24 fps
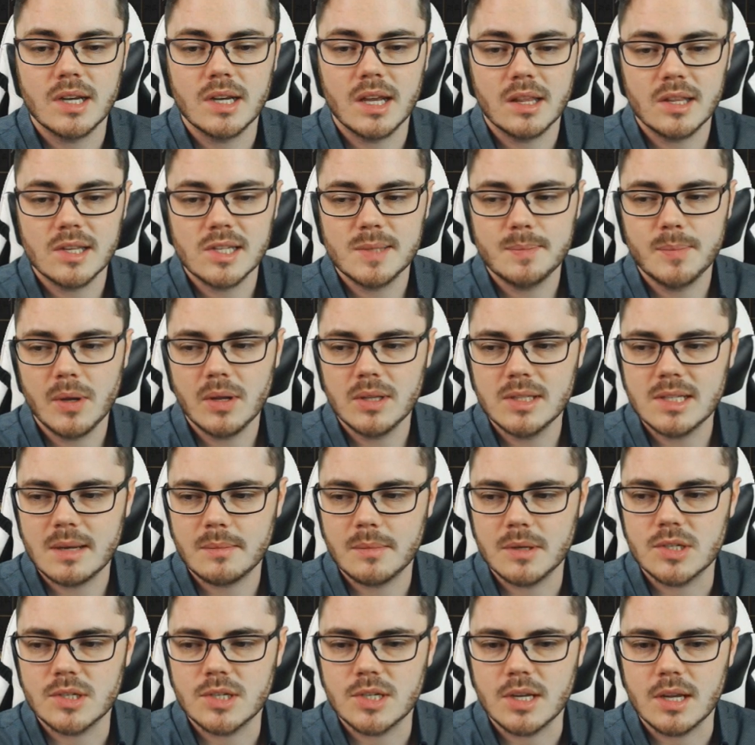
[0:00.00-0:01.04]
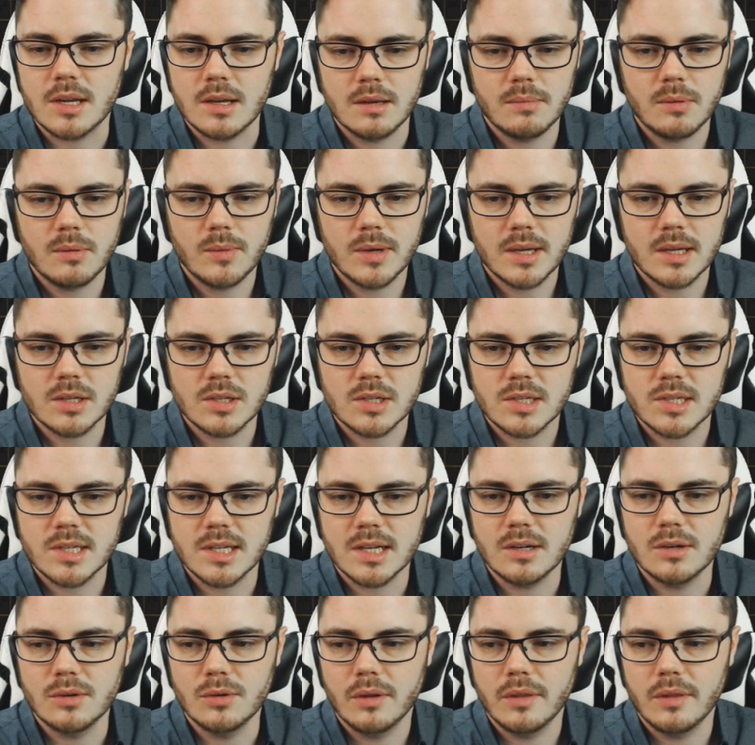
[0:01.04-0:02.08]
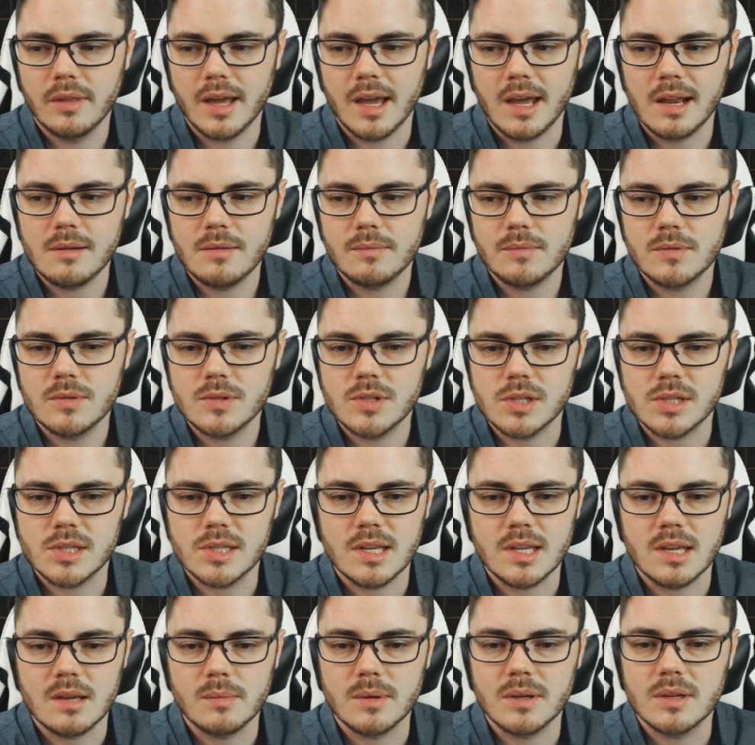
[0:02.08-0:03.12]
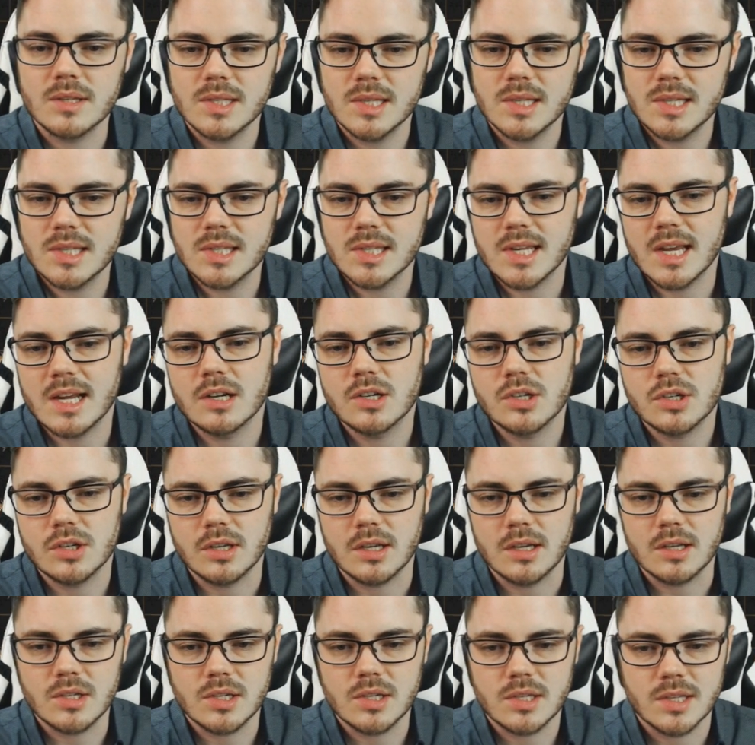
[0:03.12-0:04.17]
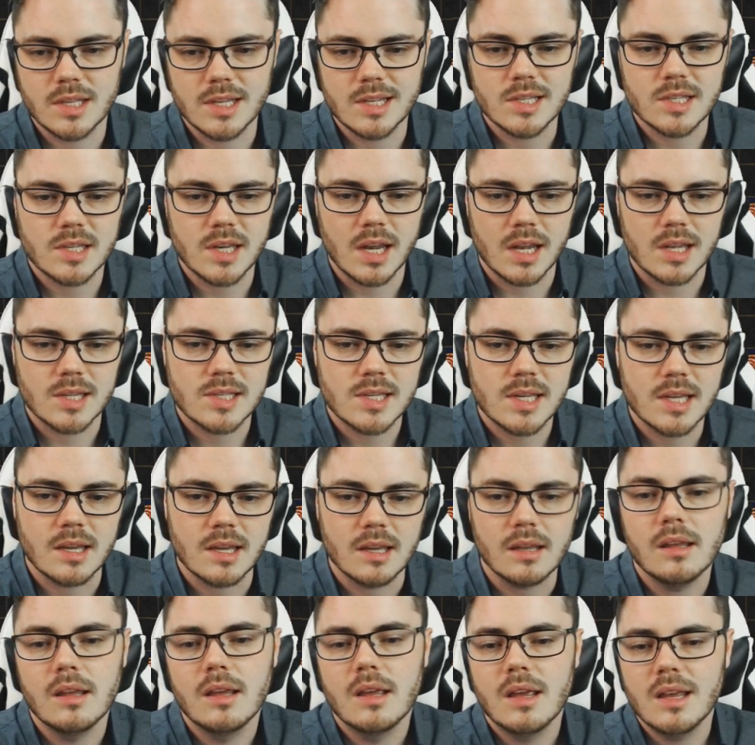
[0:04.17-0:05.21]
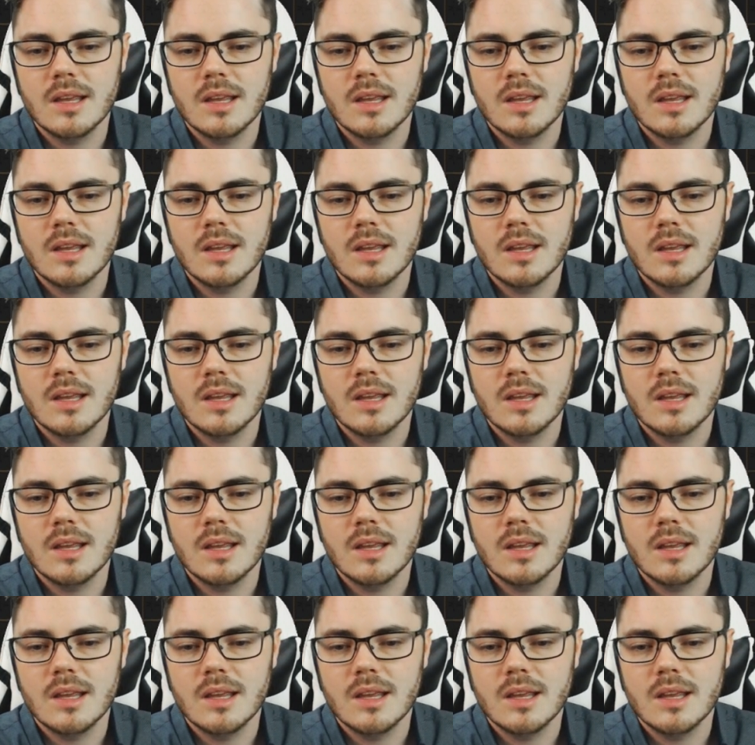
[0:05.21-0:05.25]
Now there's spell damage here, but we can just ignore that just here because this is actually just these stats here.